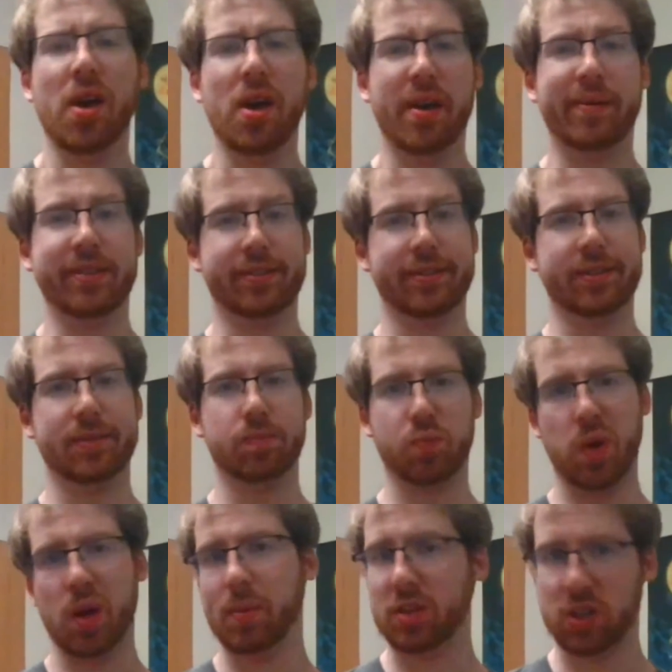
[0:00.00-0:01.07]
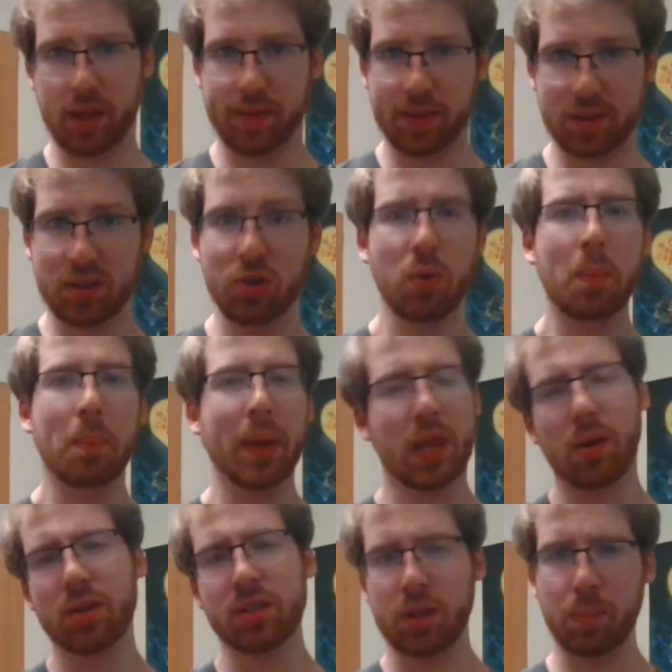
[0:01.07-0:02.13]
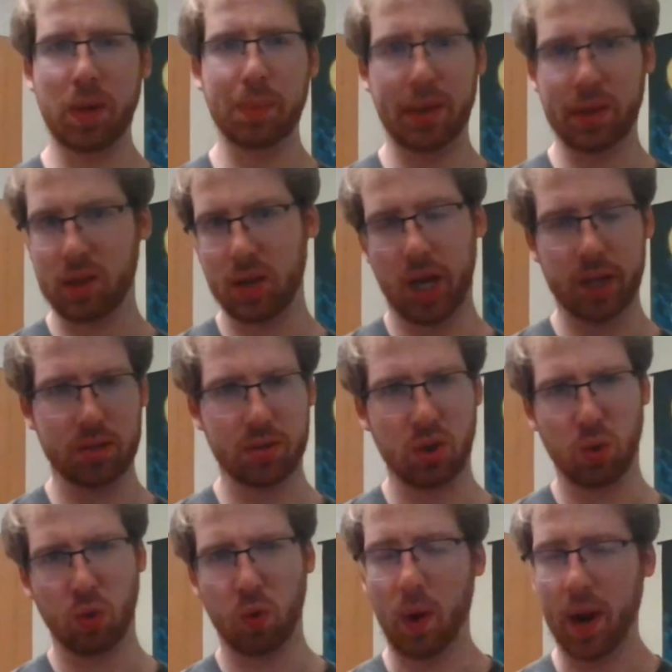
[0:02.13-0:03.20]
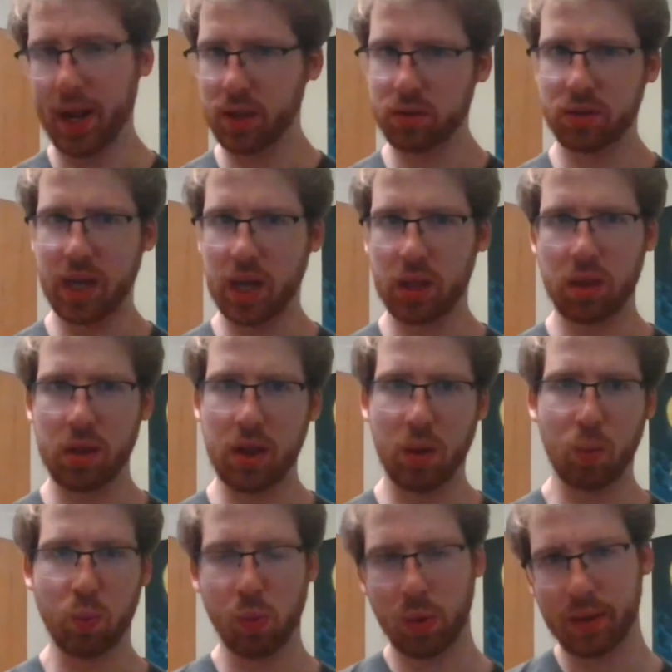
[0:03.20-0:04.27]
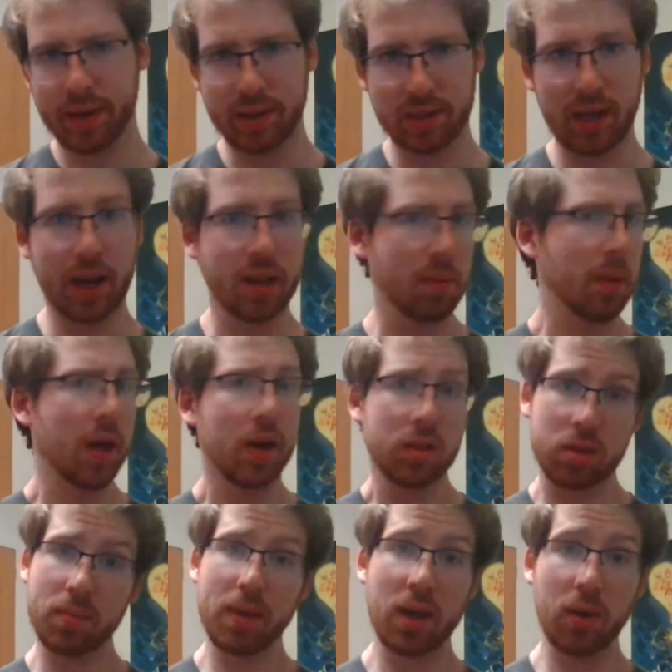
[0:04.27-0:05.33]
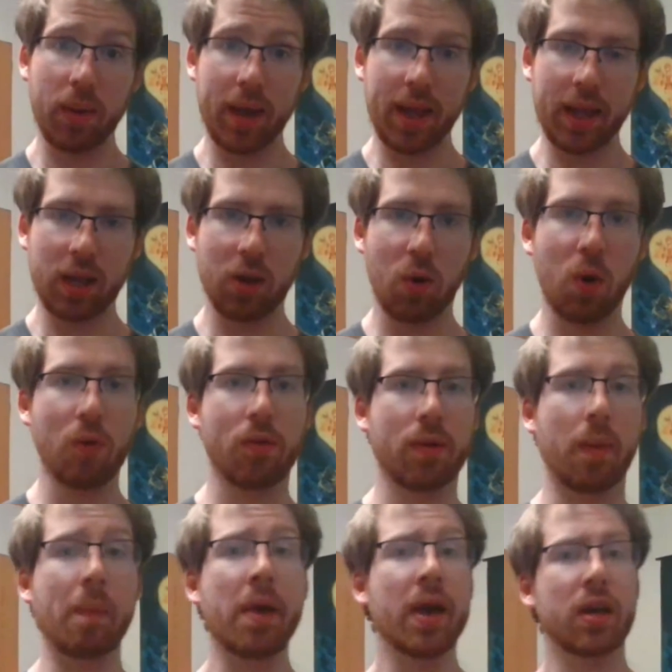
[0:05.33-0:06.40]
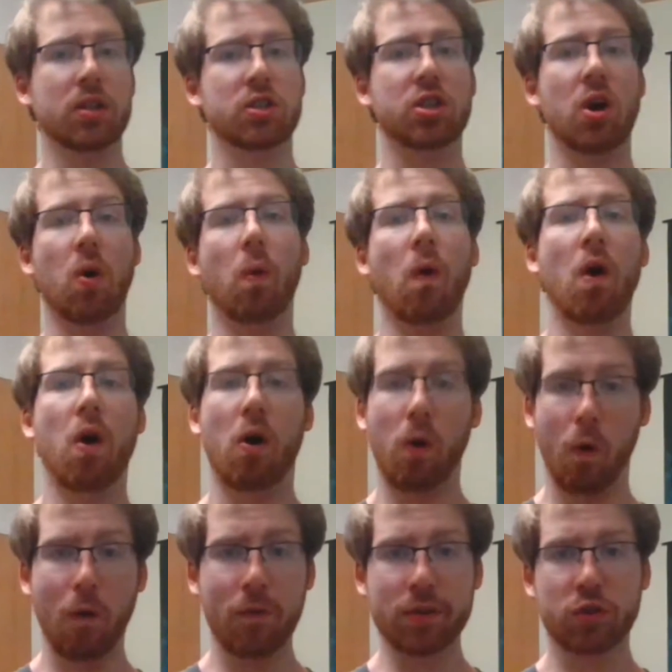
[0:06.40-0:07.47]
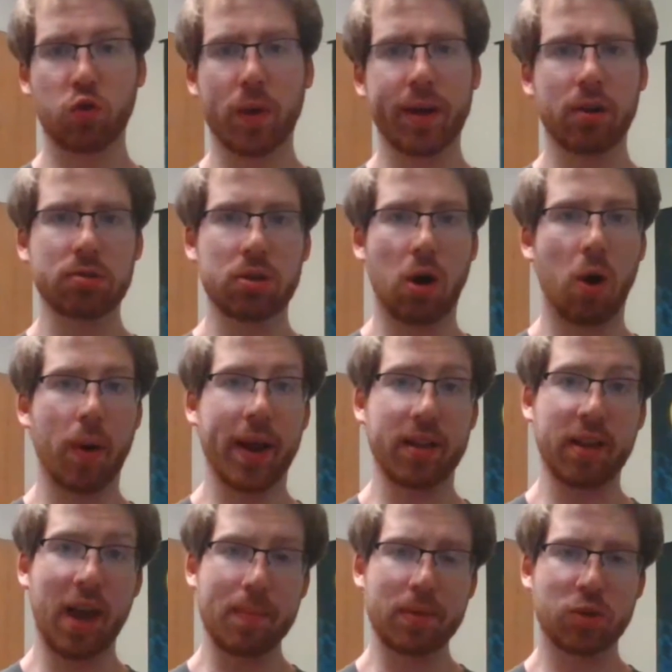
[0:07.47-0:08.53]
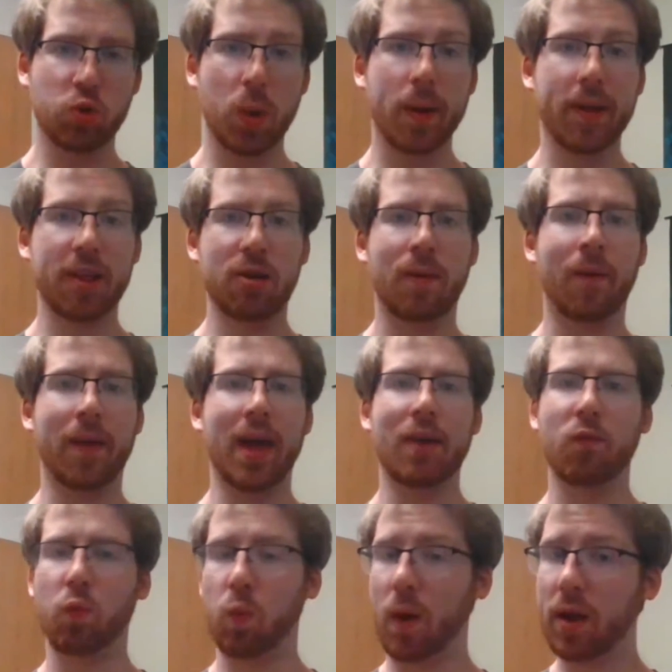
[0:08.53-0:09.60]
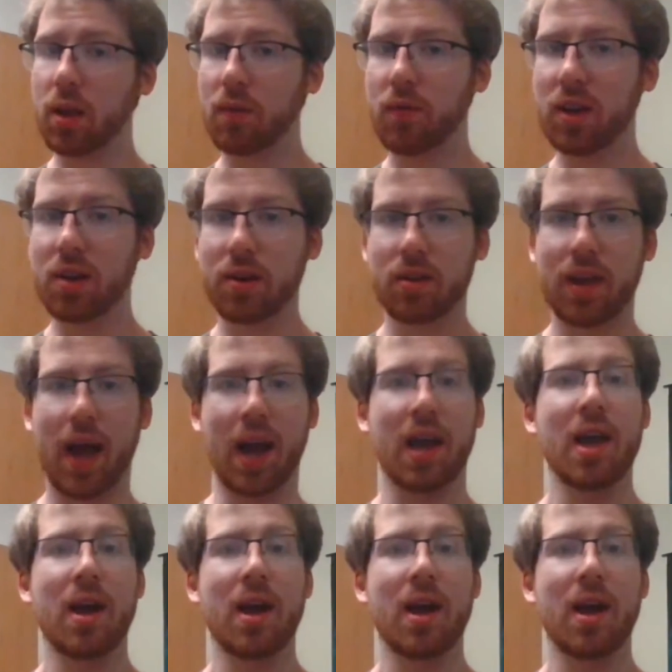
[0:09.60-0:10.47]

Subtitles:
which pretty much all of us do, but there are some people that also don't quite understand the rulings on them, so let me go ahead and go over them. So, over triggers are a type of trigger that you can only have one of in your deck.